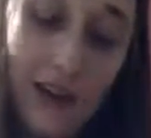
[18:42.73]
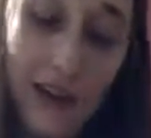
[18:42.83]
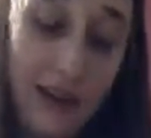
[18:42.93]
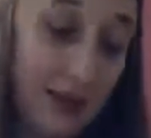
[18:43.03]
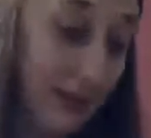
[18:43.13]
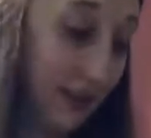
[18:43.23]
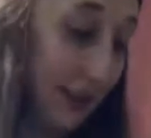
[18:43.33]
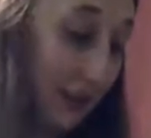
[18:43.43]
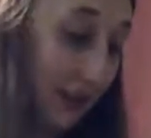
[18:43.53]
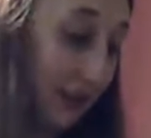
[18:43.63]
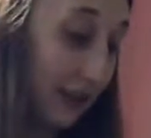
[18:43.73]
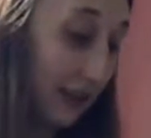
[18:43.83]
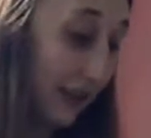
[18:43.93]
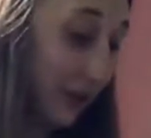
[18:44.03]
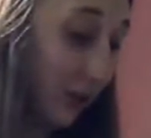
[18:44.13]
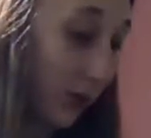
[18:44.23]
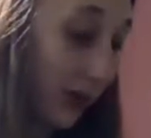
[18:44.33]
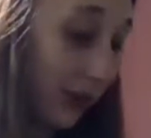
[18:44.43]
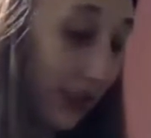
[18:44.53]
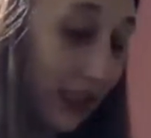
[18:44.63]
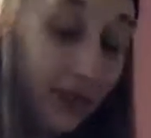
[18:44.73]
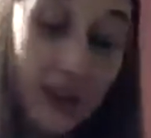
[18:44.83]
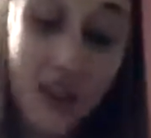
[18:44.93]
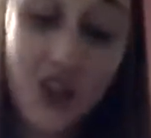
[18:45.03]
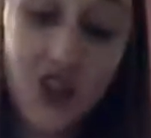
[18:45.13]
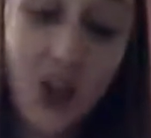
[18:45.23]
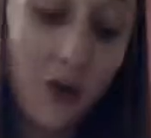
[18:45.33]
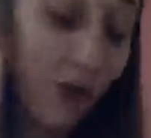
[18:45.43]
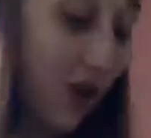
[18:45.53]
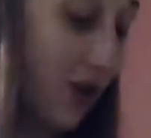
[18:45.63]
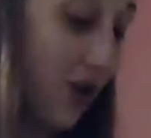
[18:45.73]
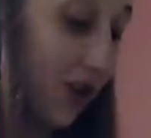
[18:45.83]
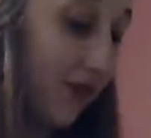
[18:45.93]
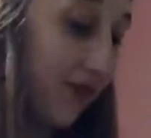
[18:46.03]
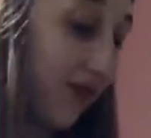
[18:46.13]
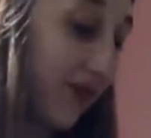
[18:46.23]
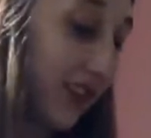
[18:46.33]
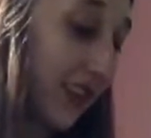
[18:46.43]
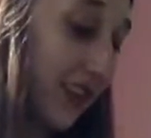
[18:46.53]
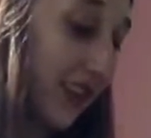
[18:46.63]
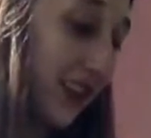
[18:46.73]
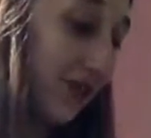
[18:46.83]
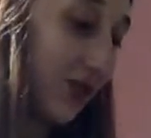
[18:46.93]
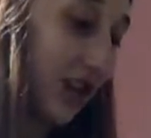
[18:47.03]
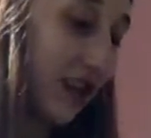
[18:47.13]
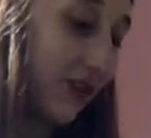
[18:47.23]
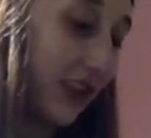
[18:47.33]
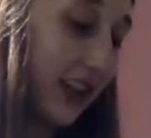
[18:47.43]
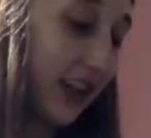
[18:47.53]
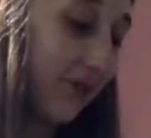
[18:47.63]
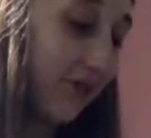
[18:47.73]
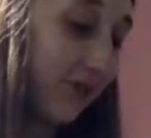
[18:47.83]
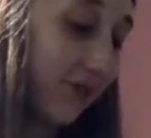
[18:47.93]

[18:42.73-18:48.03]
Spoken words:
And then there's this one leaf that's so long, I'm trying to fit it in.